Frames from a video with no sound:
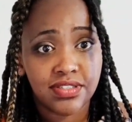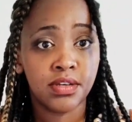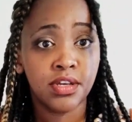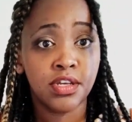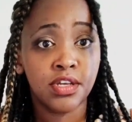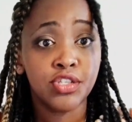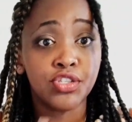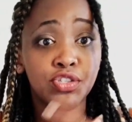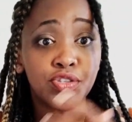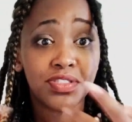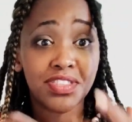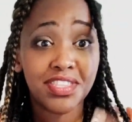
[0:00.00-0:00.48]

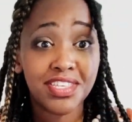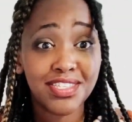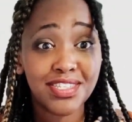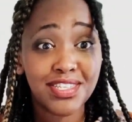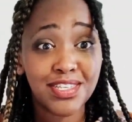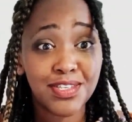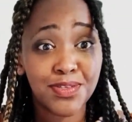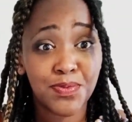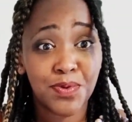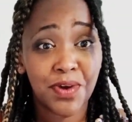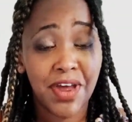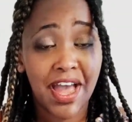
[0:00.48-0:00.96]
So this
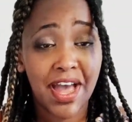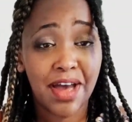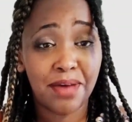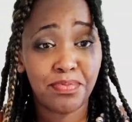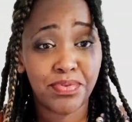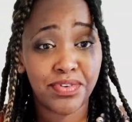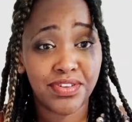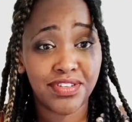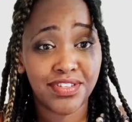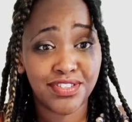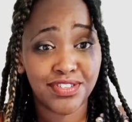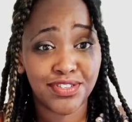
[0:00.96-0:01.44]
is what
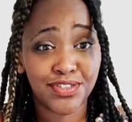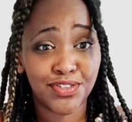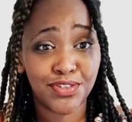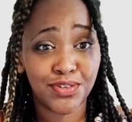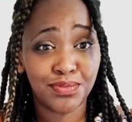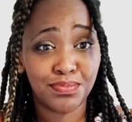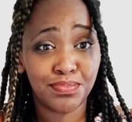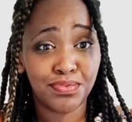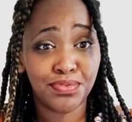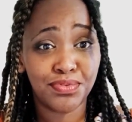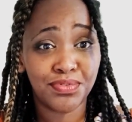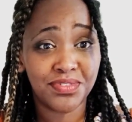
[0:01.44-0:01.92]
happens to your
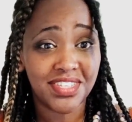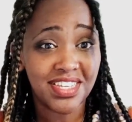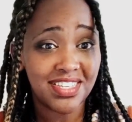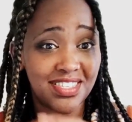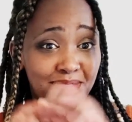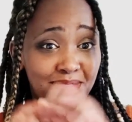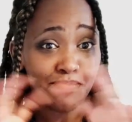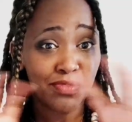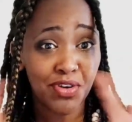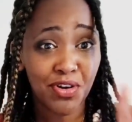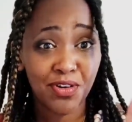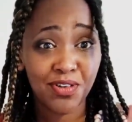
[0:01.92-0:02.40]
bruise. As
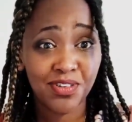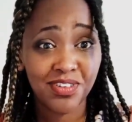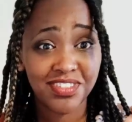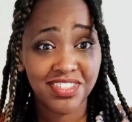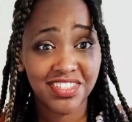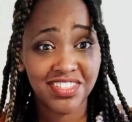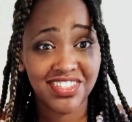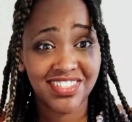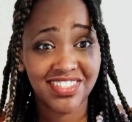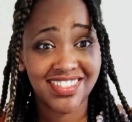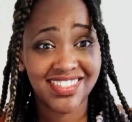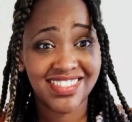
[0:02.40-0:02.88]
more
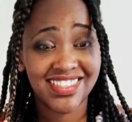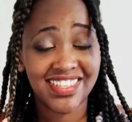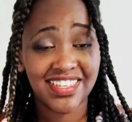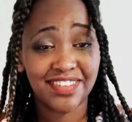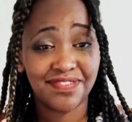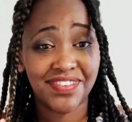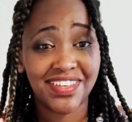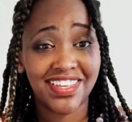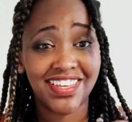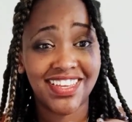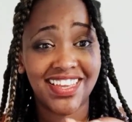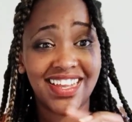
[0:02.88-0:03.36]
oxygen is
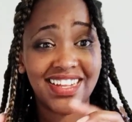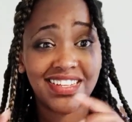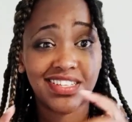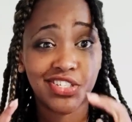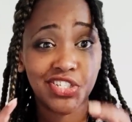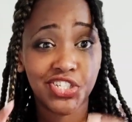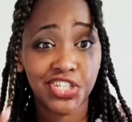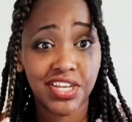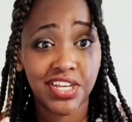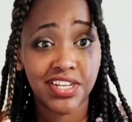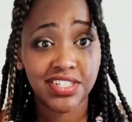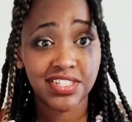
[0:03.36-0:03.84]
leaving, it's
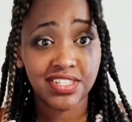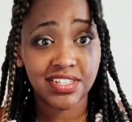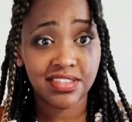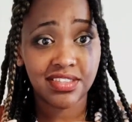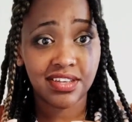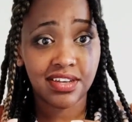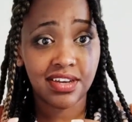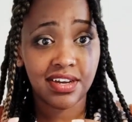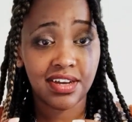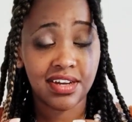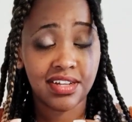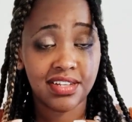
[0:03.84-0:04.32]
changing the
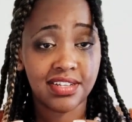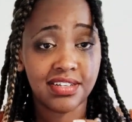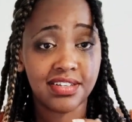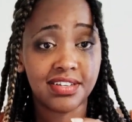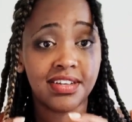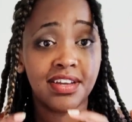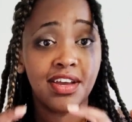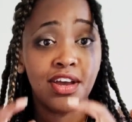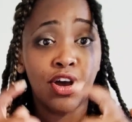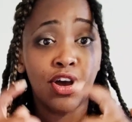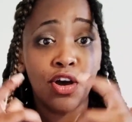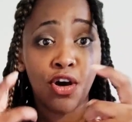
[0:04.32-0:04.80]
color
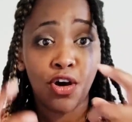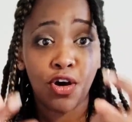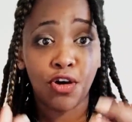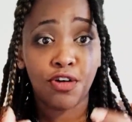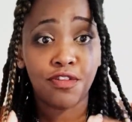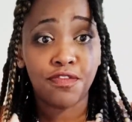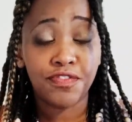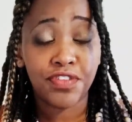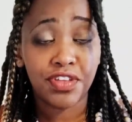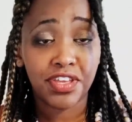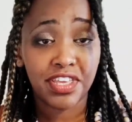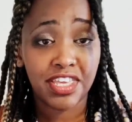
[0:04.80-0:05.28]
of
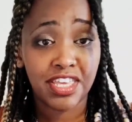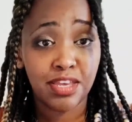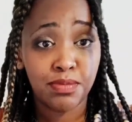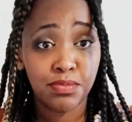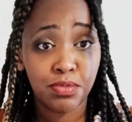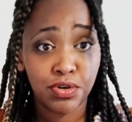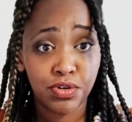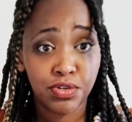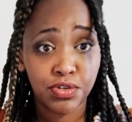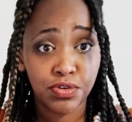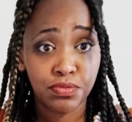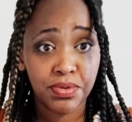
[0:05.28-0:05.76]
the
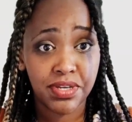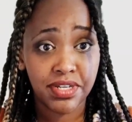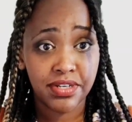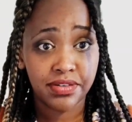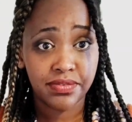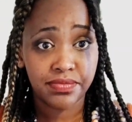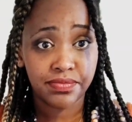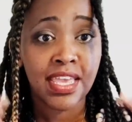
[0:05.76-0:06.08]
hemoglobin.